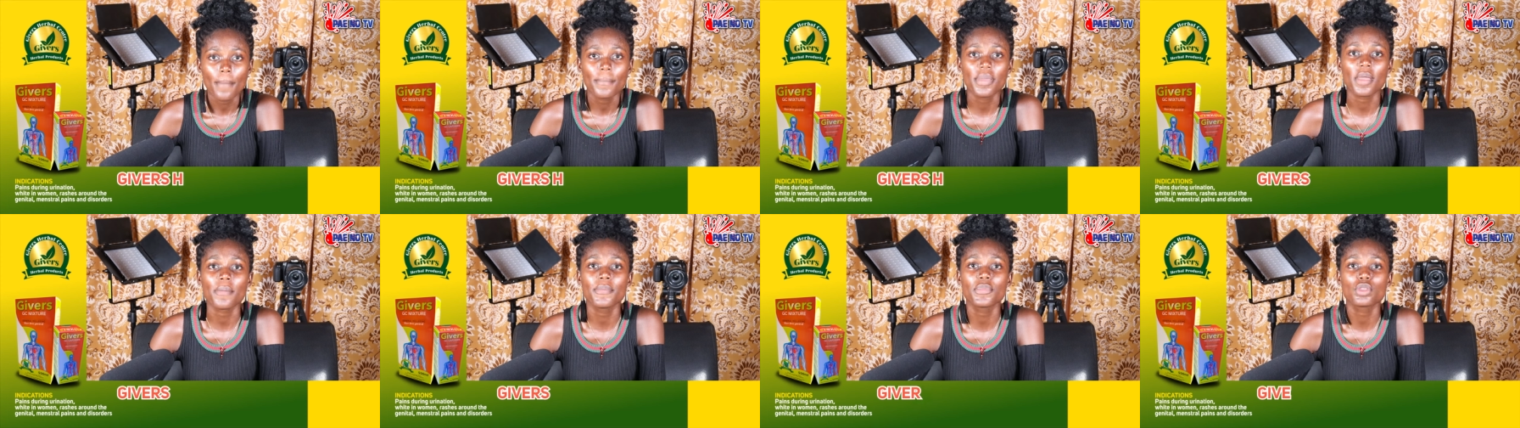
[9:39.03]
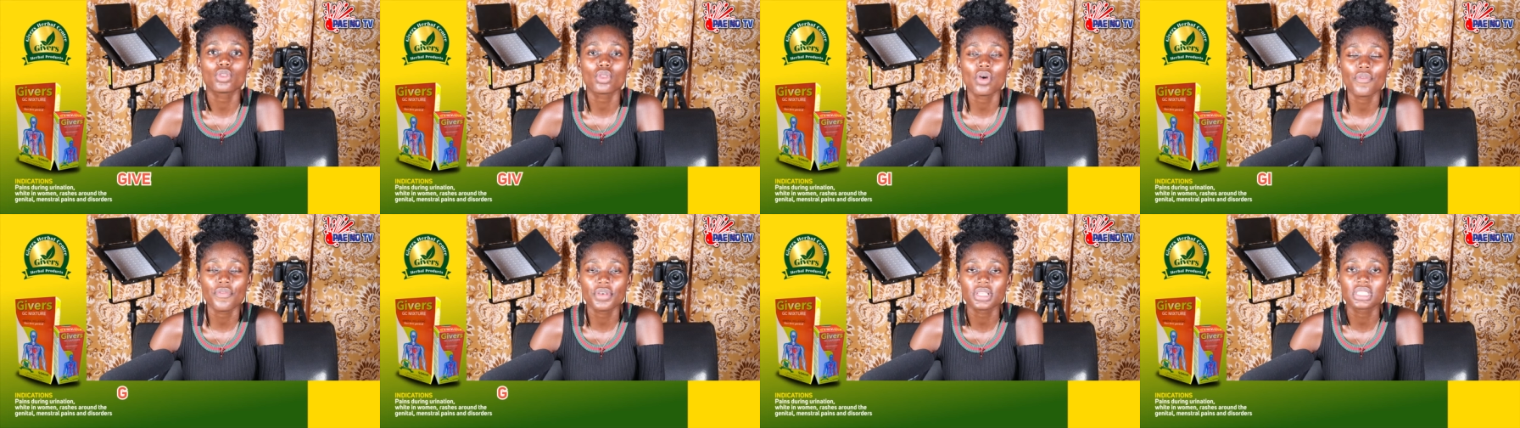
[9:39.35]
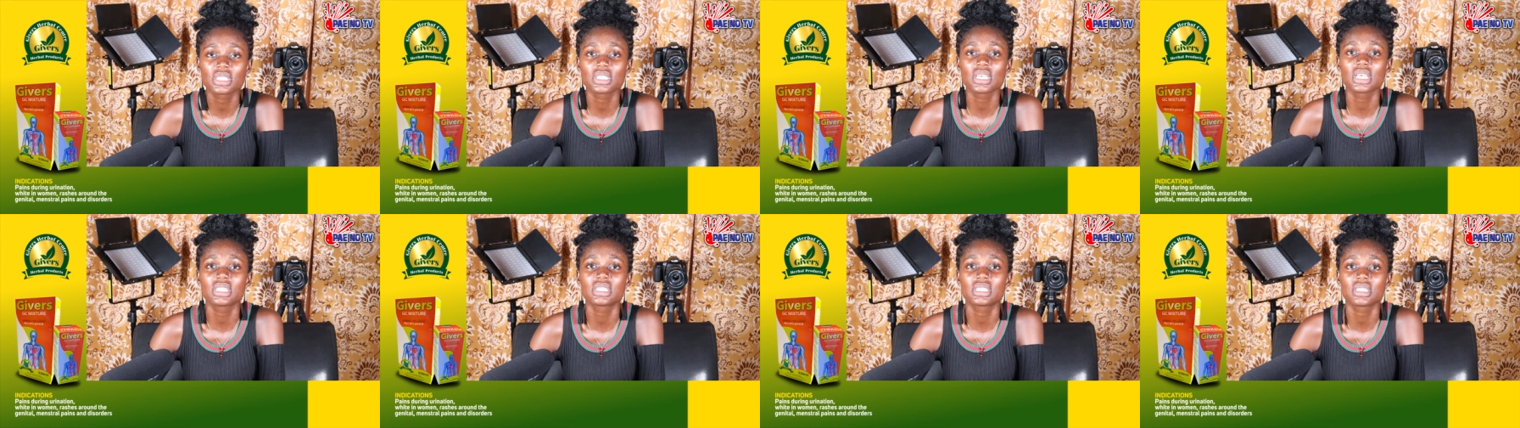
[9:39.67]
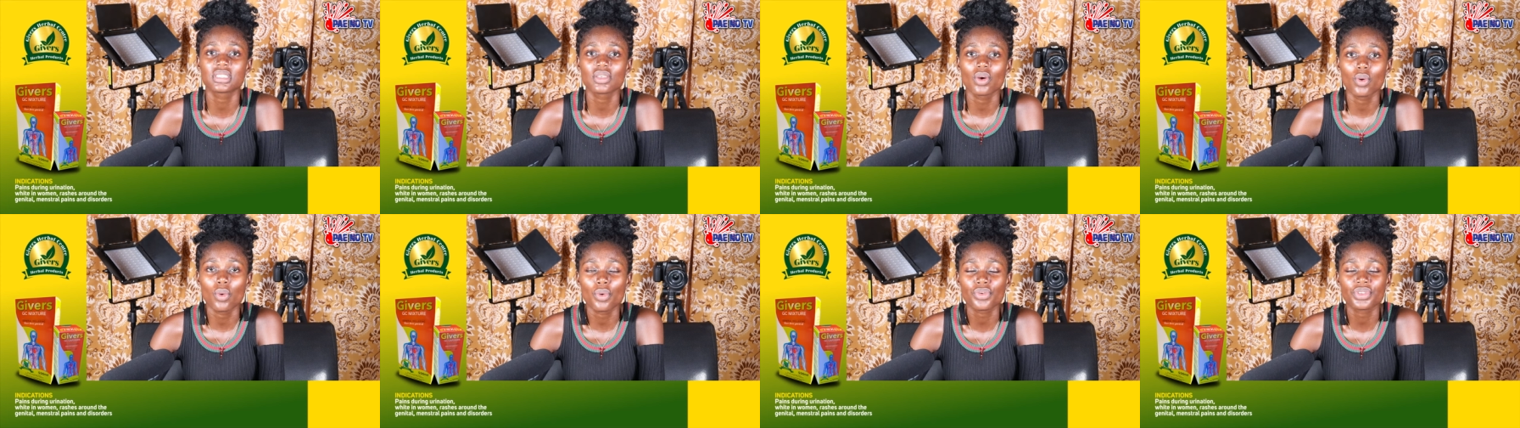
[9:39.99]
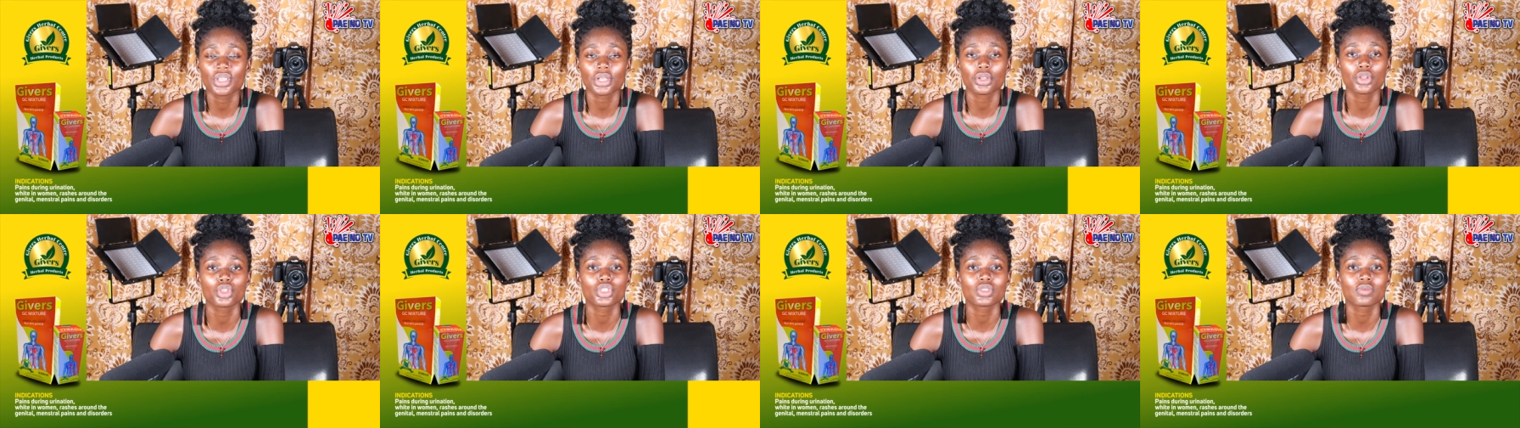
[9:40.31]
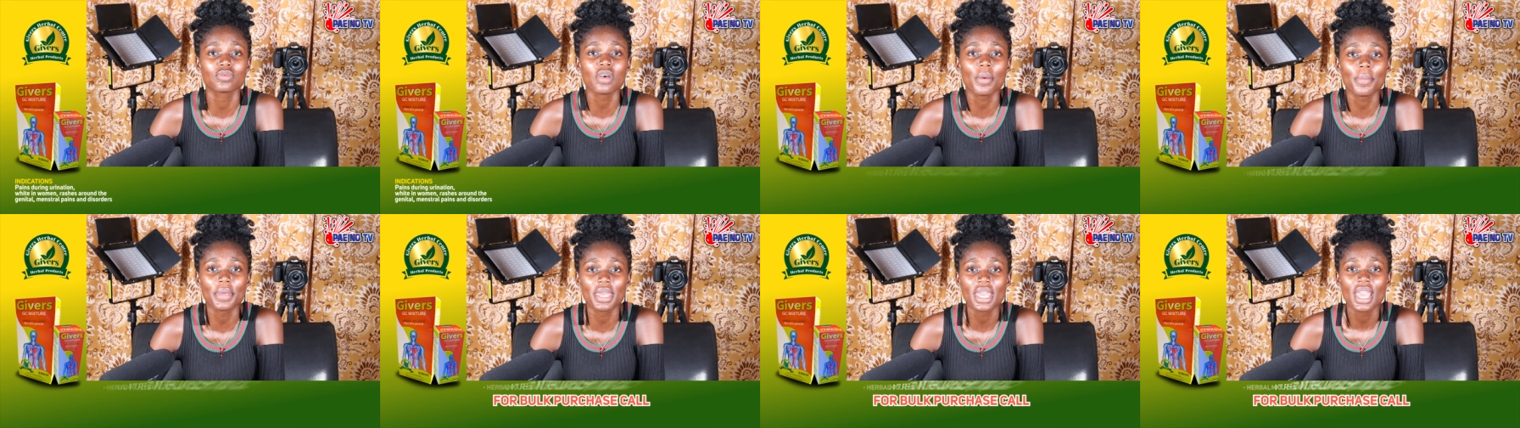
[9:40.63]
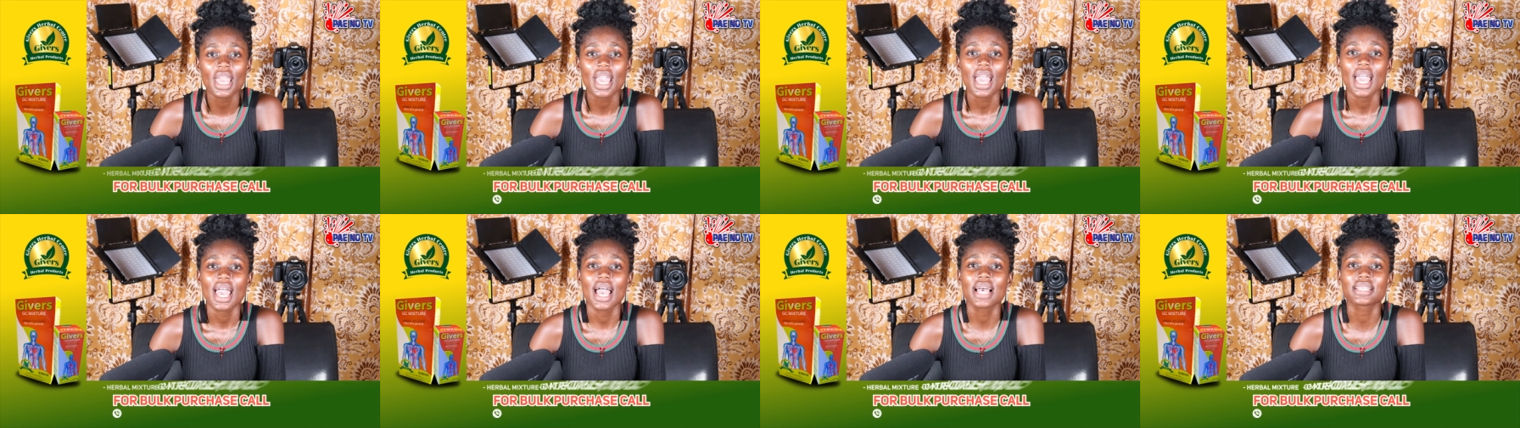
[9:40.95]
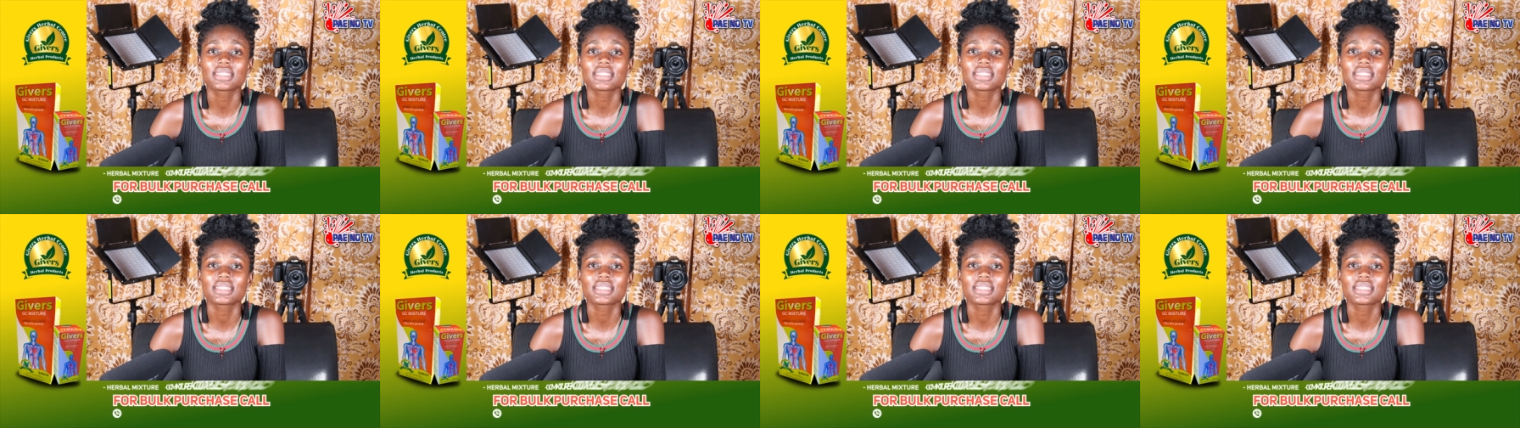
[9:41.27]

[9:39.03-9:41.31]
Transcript: Pebito face. See you. We share. So mommy.